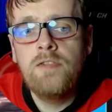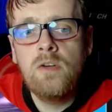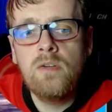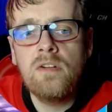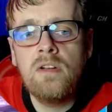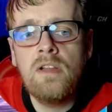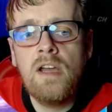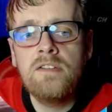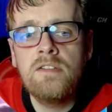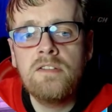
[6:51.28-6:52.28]
And if you go to the
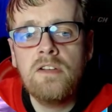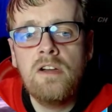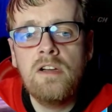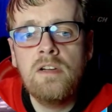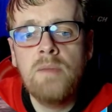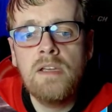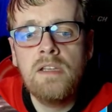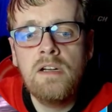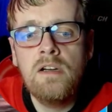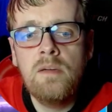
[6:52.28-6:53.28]
license on
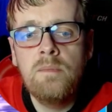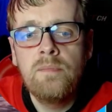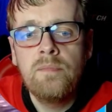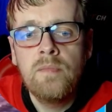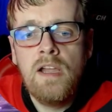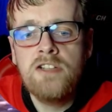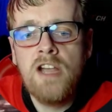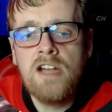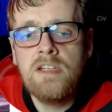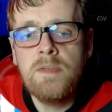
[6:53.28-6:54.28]
my GitHub, I had
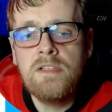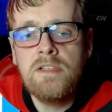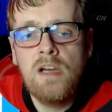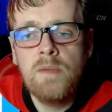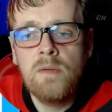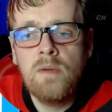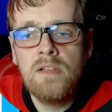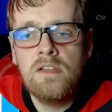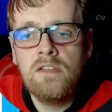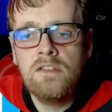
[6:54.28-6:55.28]
ChatGPT help me
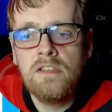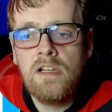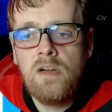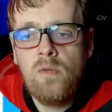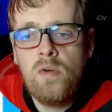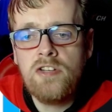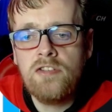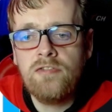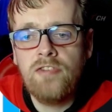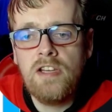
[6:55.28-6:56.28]
write this, and I
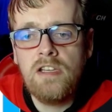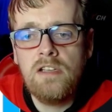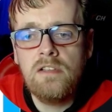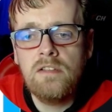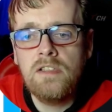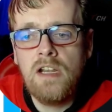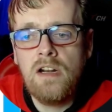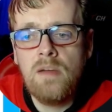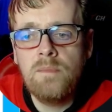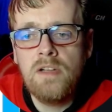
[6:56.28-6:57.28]
wish freaking
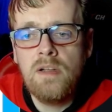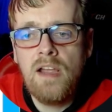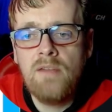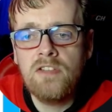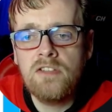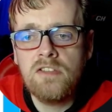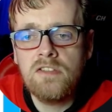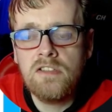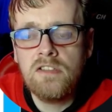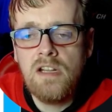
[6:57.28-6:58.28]
GitHub didn't have such
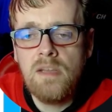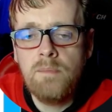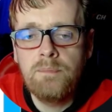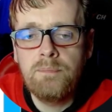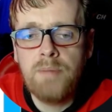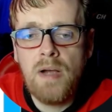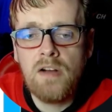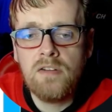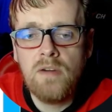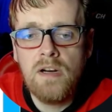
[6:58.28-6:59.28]
a skinny
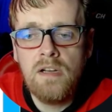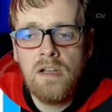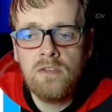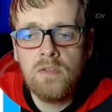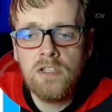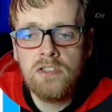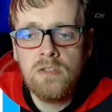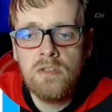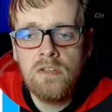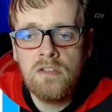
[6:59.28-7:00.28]
box right now so I could
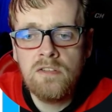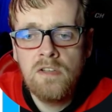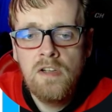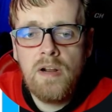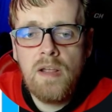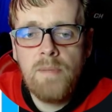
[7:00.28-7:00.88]
show you this. But